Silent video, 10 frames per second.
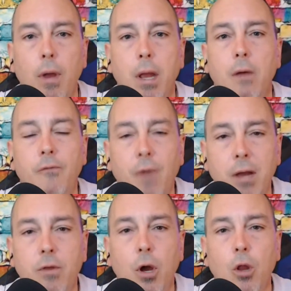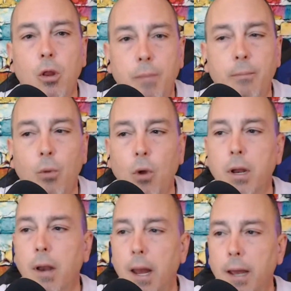and affecting other people in
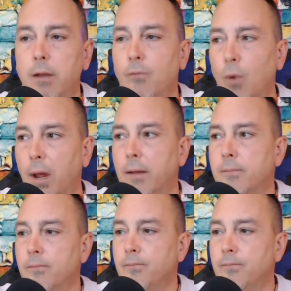a negative way.